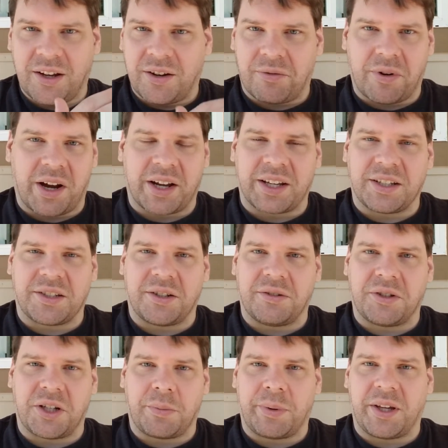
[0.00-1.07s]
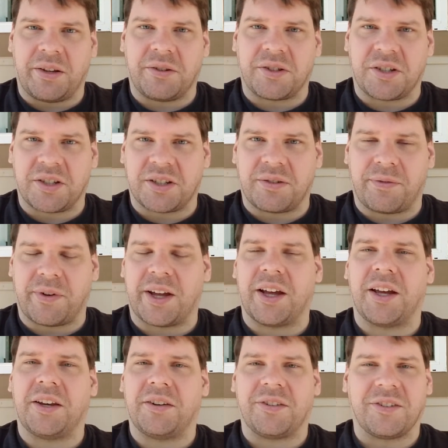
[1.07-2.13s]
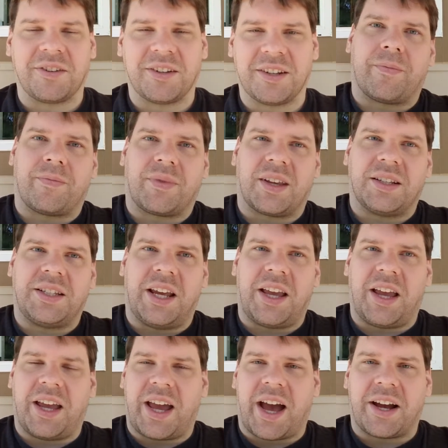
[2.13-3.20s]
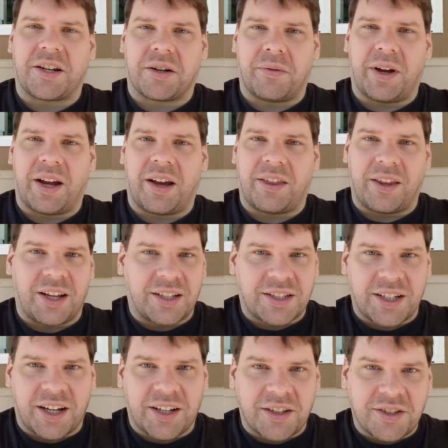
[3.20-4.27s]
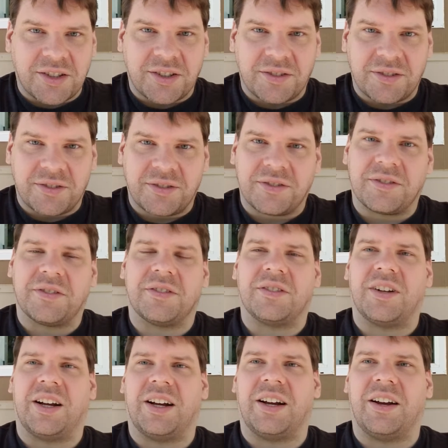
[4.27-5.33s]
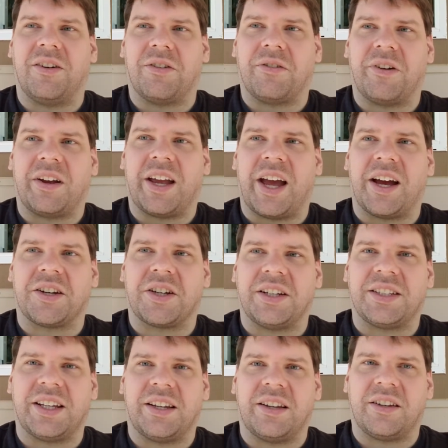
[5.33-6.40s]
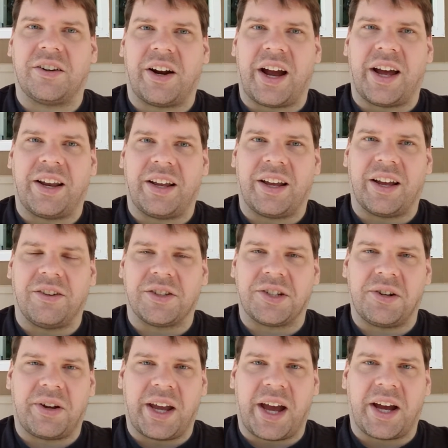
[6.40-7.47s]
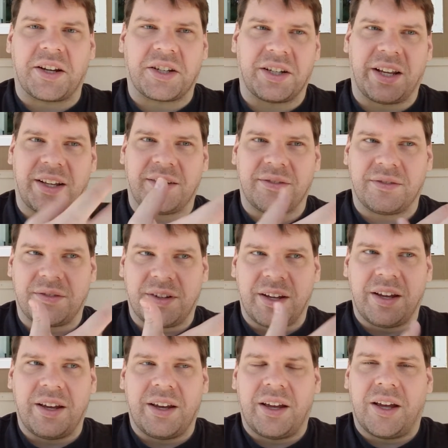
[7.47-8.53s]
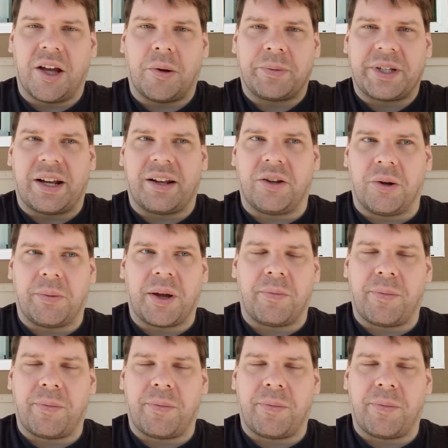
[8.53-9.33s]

rocking 2 GPUs just fine. Taking cache away, I think, sucks. L3 cache. They said that they're adding L2 cache, and that helps out a little bit.